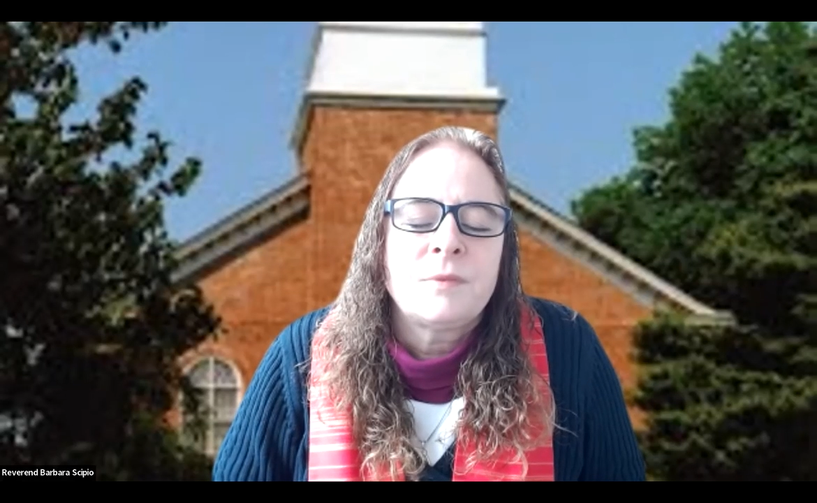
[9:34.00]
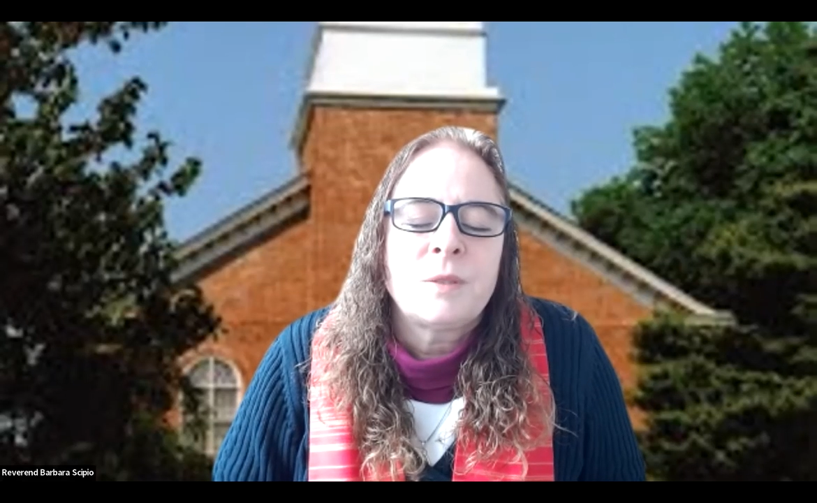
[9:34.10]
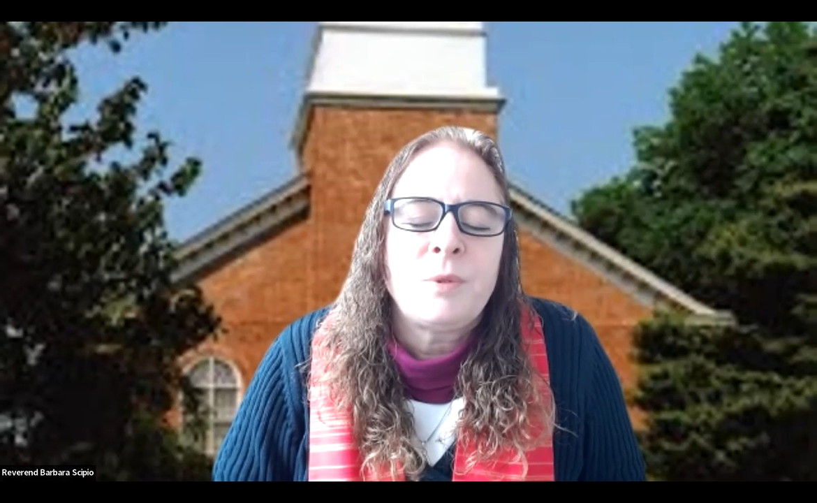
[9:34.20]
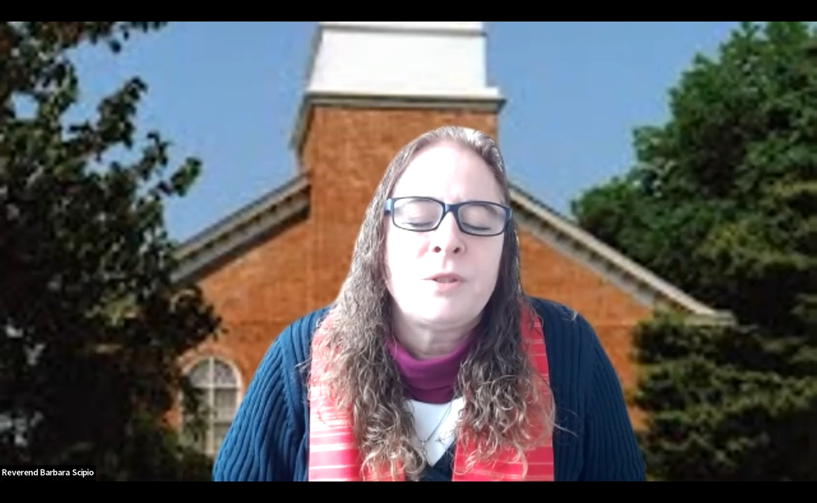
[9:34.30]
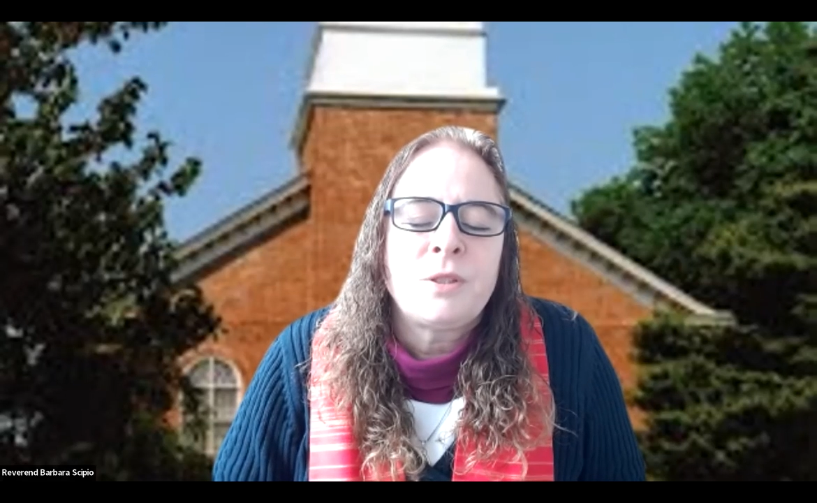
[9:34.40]

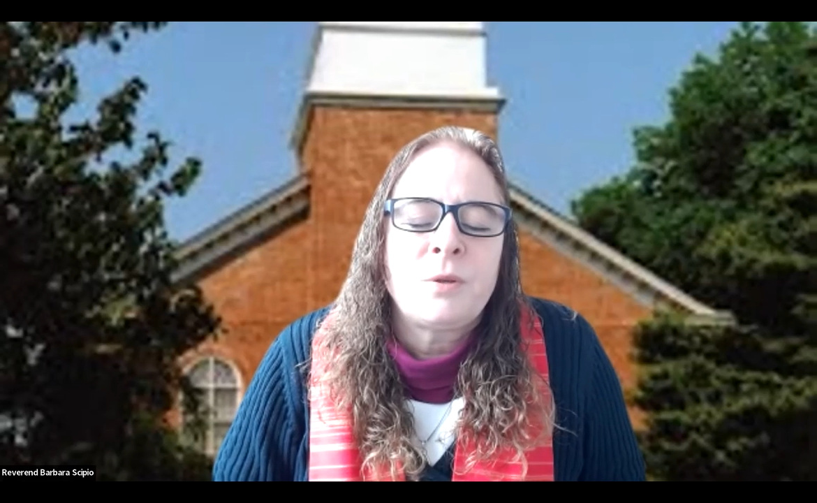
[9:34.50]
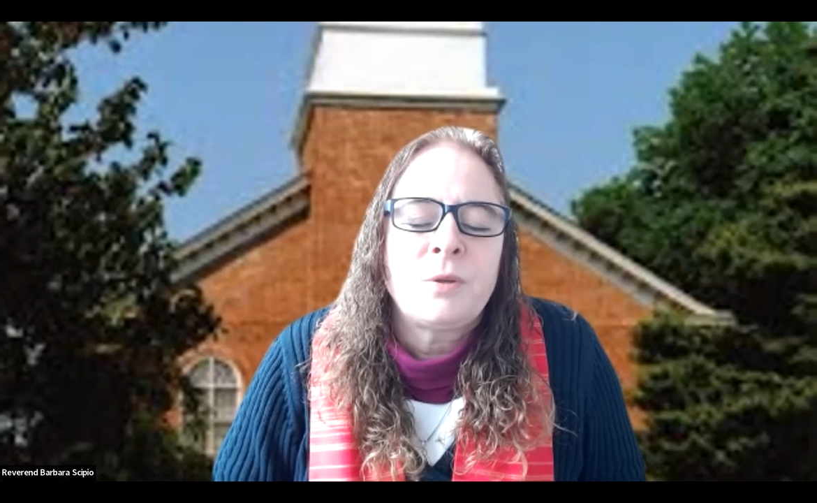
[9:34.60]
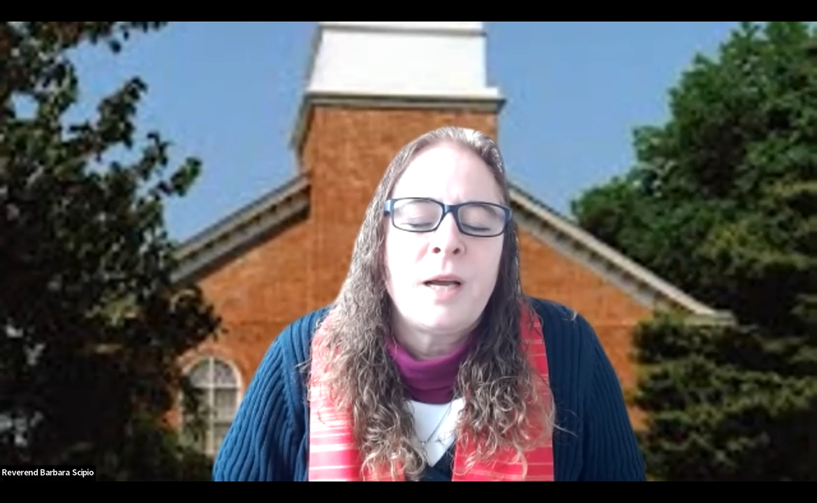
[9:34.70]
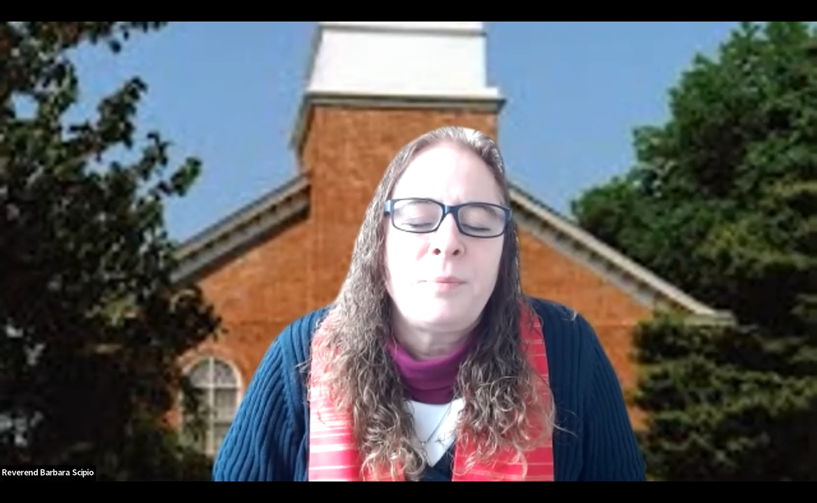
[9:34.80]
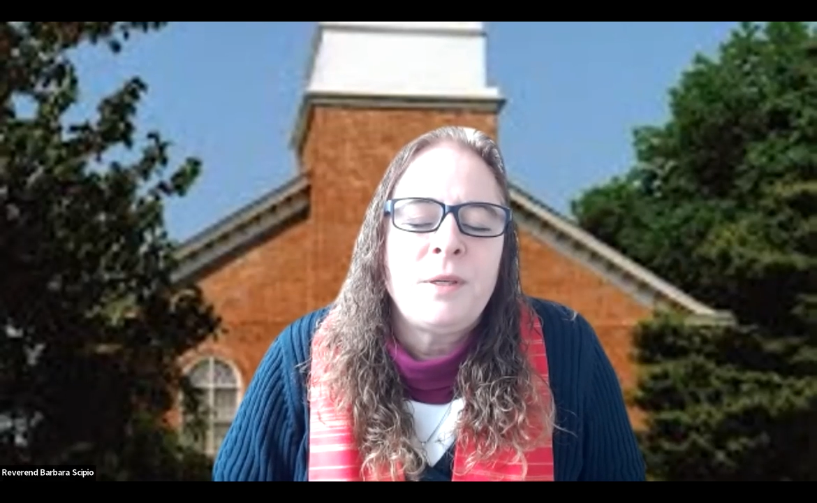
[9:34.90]
And we are so
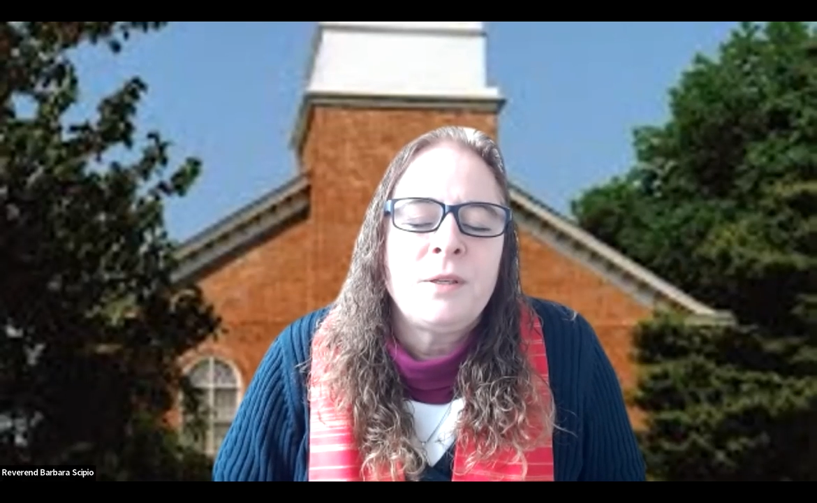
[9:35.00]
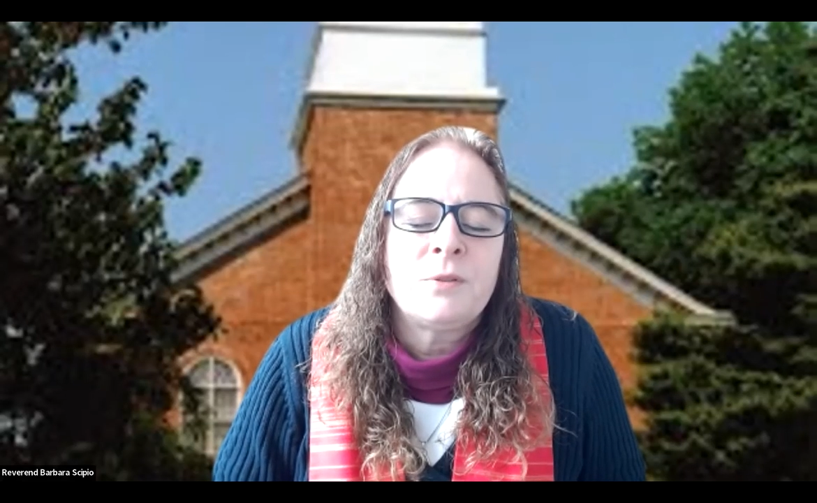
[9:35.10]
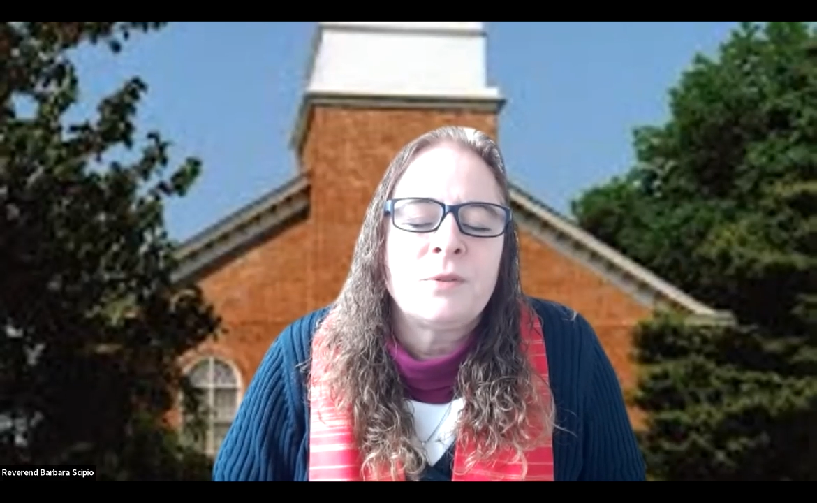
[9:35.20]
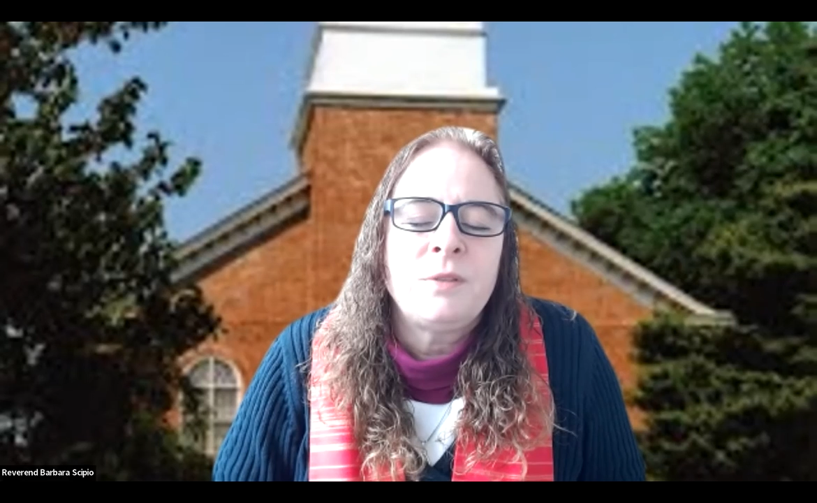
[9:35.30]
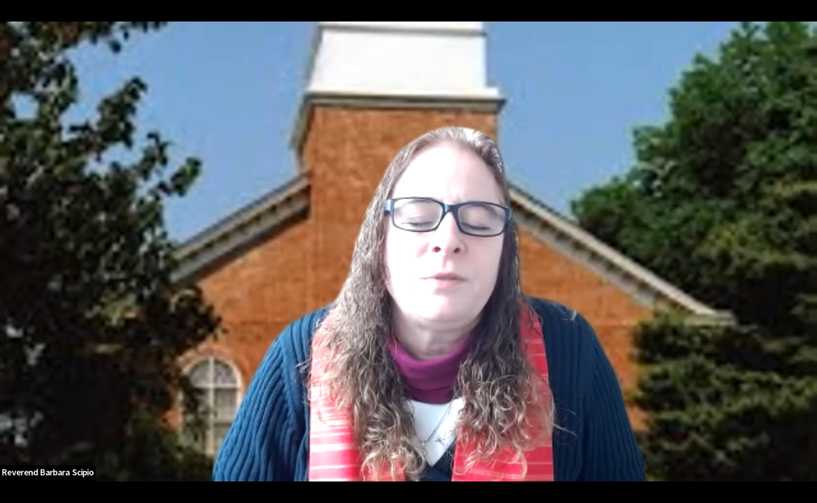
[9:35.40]
happy and
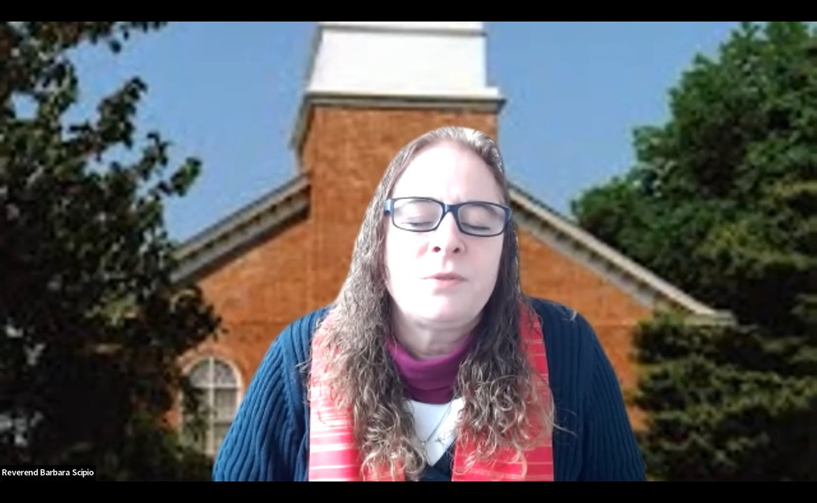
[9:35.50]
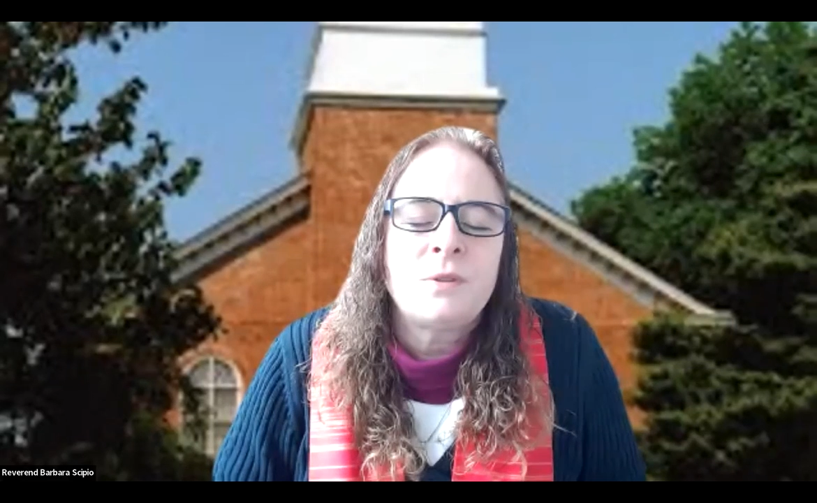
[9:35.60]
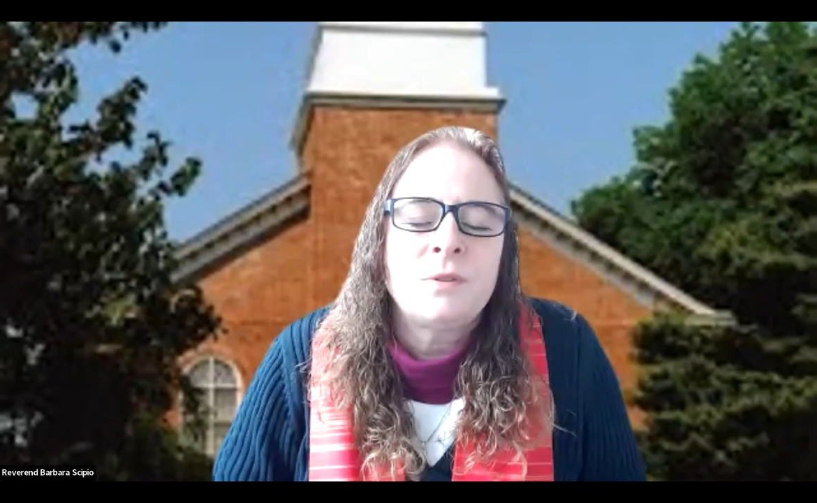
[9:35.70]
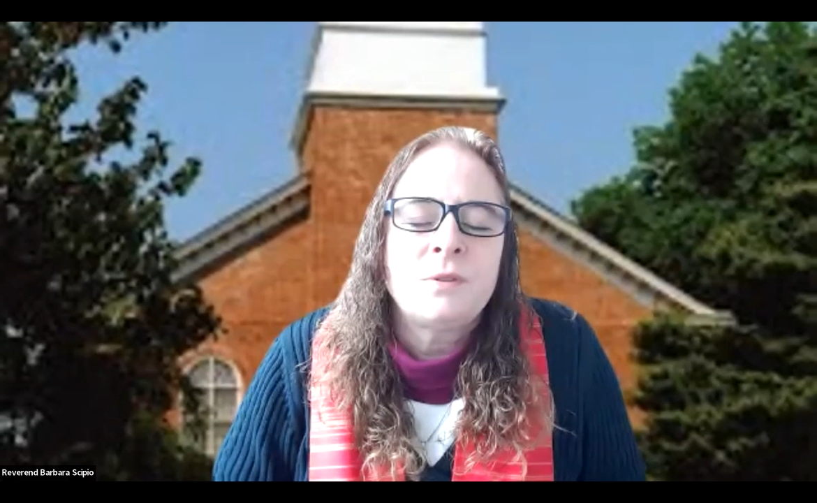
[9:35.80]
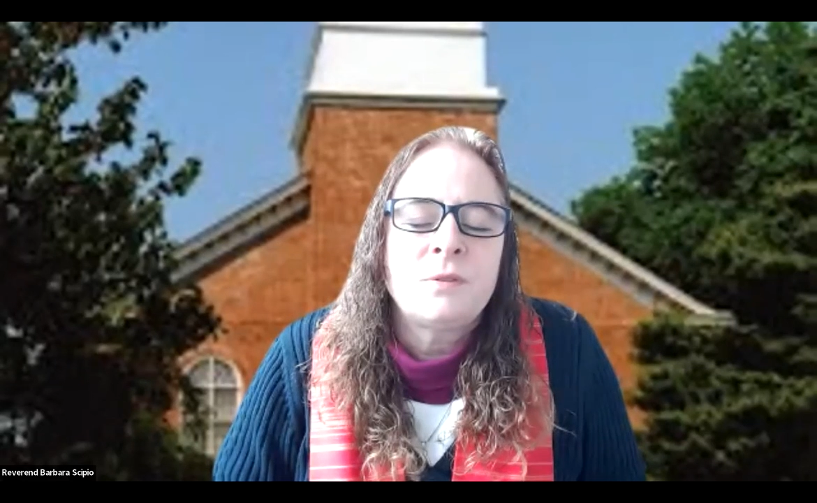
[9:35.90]
grateful